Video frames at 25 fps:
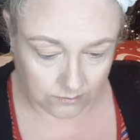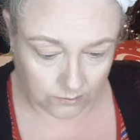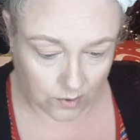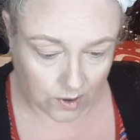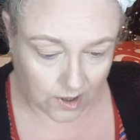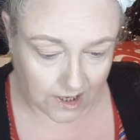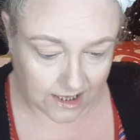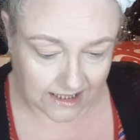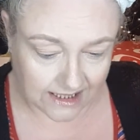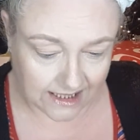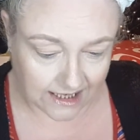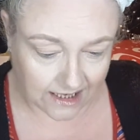
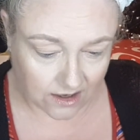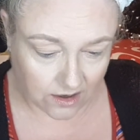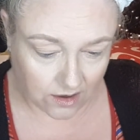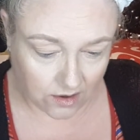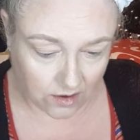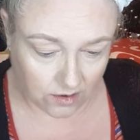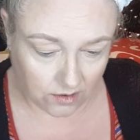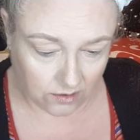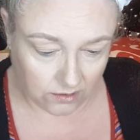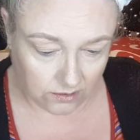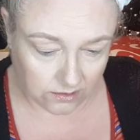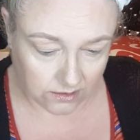What is it
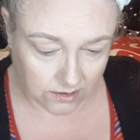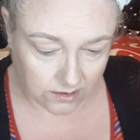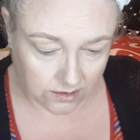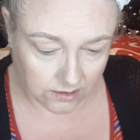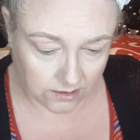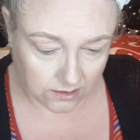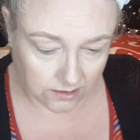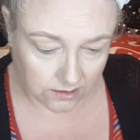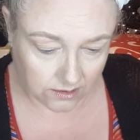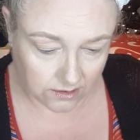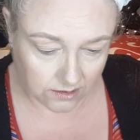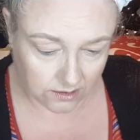called?
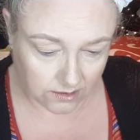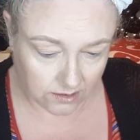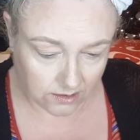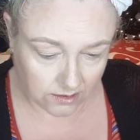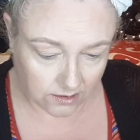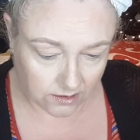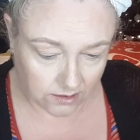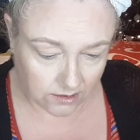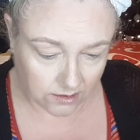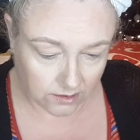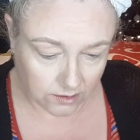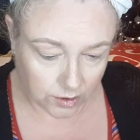
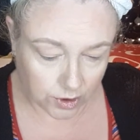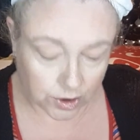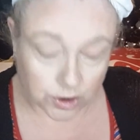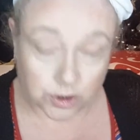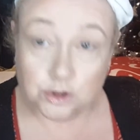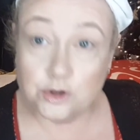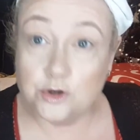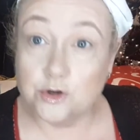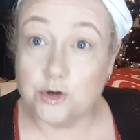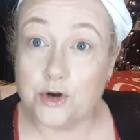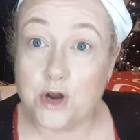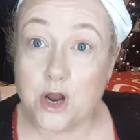
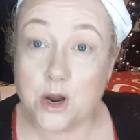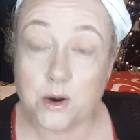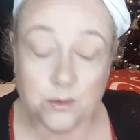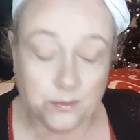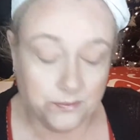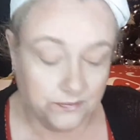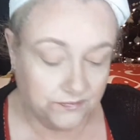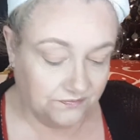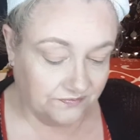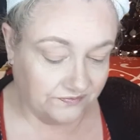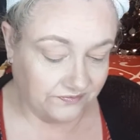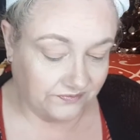
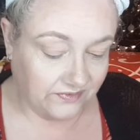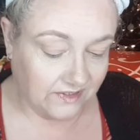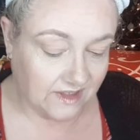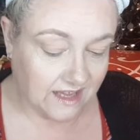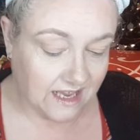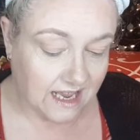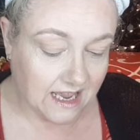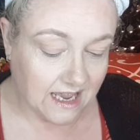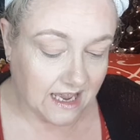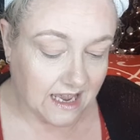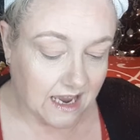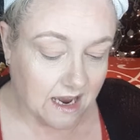Churro.
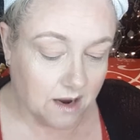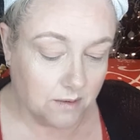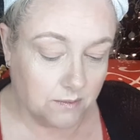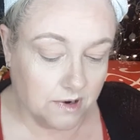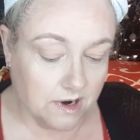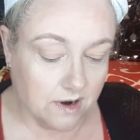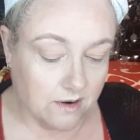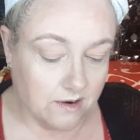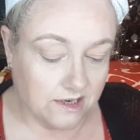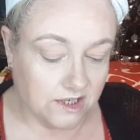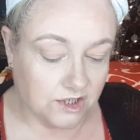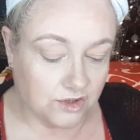And
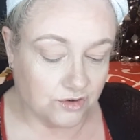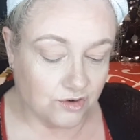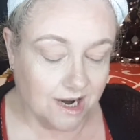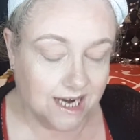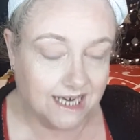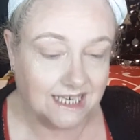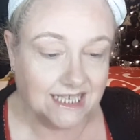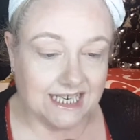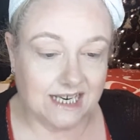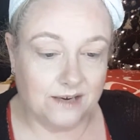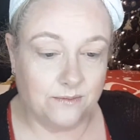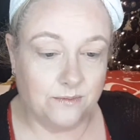we're going
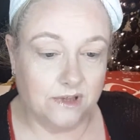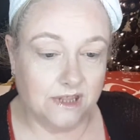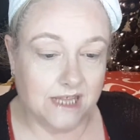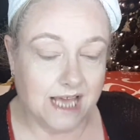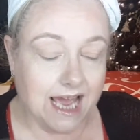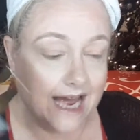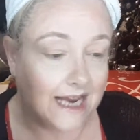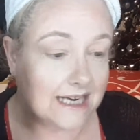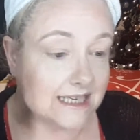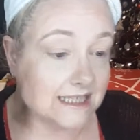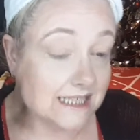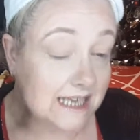straight in with
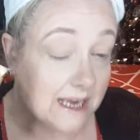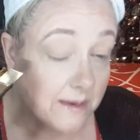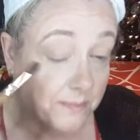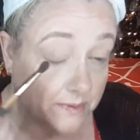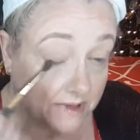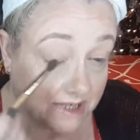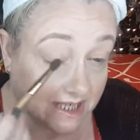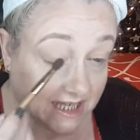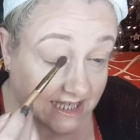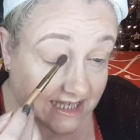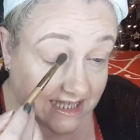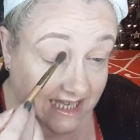that.
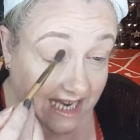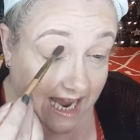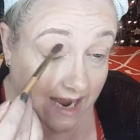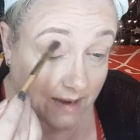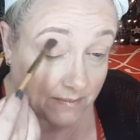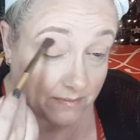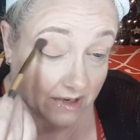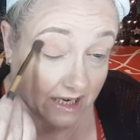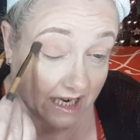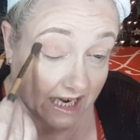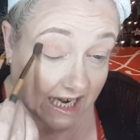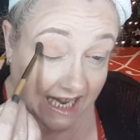Tappity
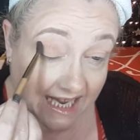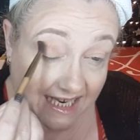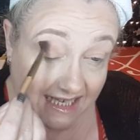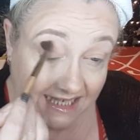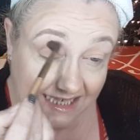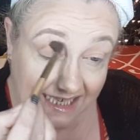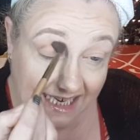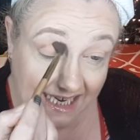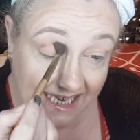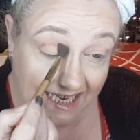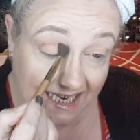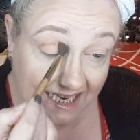tap.
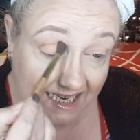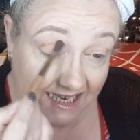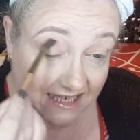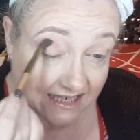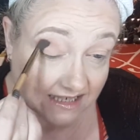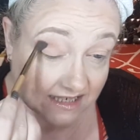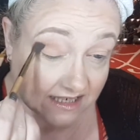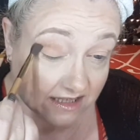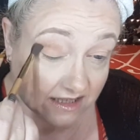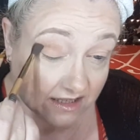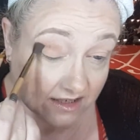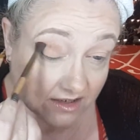Let's get it
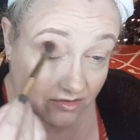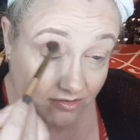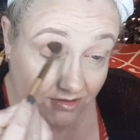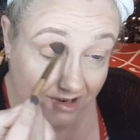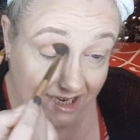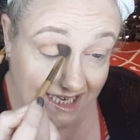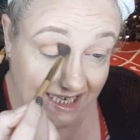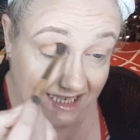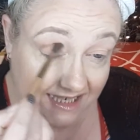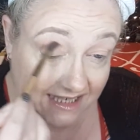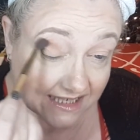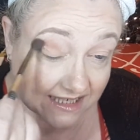into the
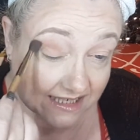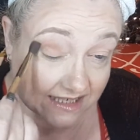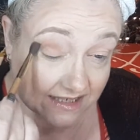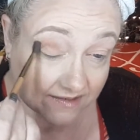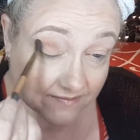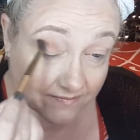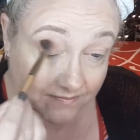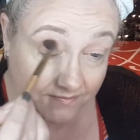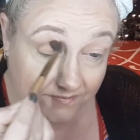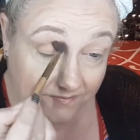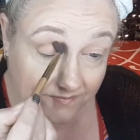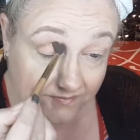
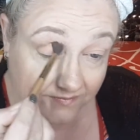crease.